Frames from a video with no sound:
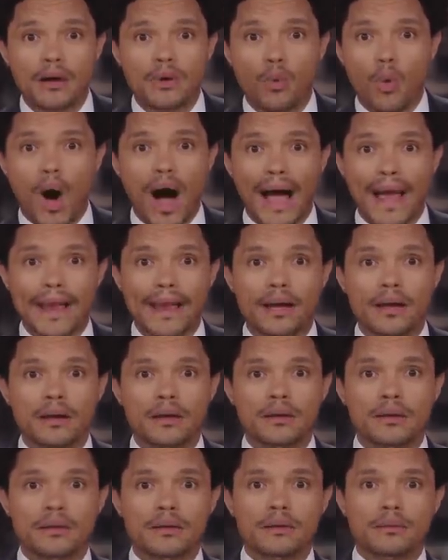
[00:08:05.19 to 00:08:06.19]
Why?
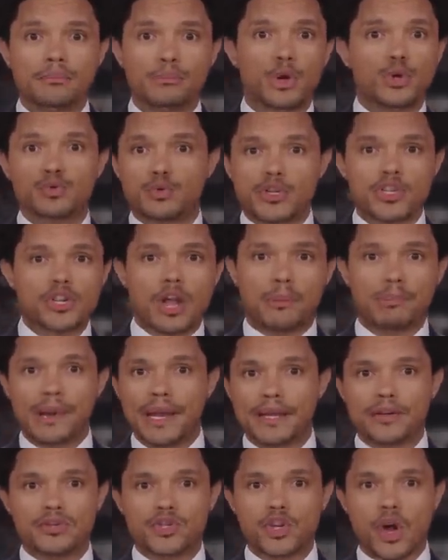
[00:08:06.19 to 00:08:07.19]
Because we'd start
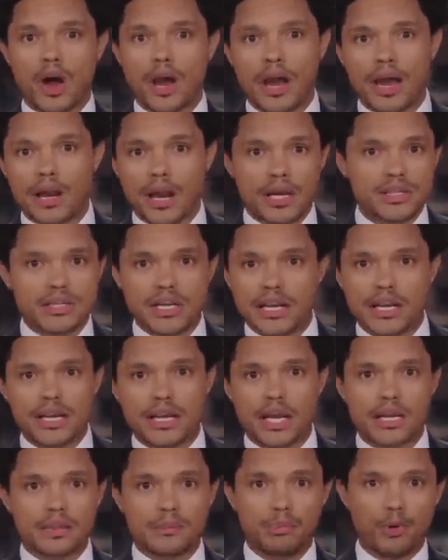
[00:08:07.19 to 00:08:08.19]
playing soccer and accidentally
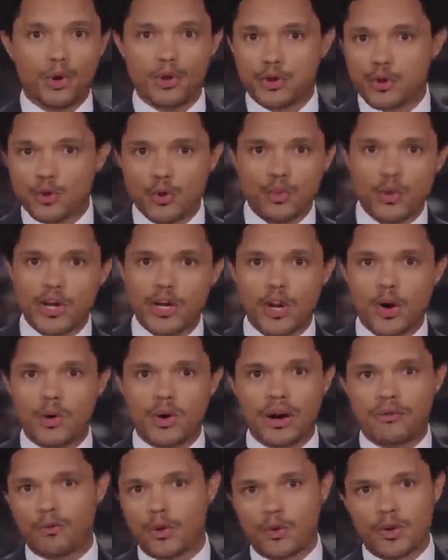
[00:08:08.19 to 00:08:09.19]
kick the ball through the window
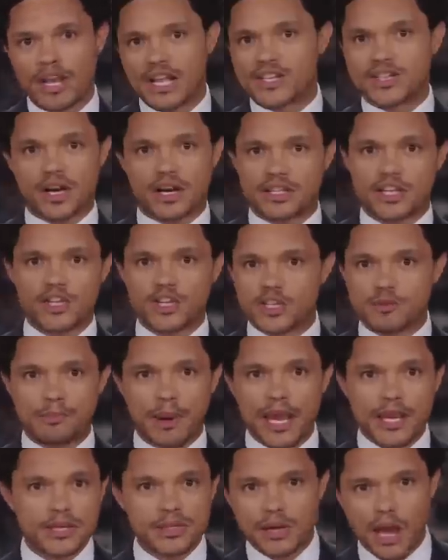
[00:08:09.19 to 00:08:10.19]
and everyone would get sucked into
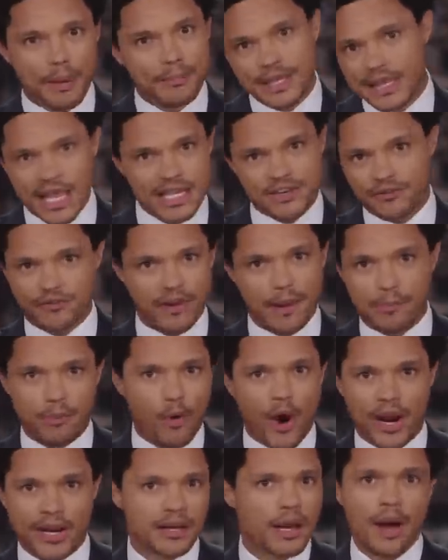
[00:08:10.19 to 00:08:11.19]
space? I mean, that's a fair
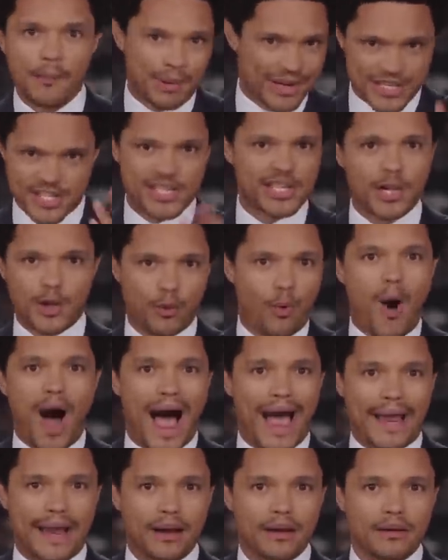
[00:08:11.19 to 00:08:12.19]
point, but still, why?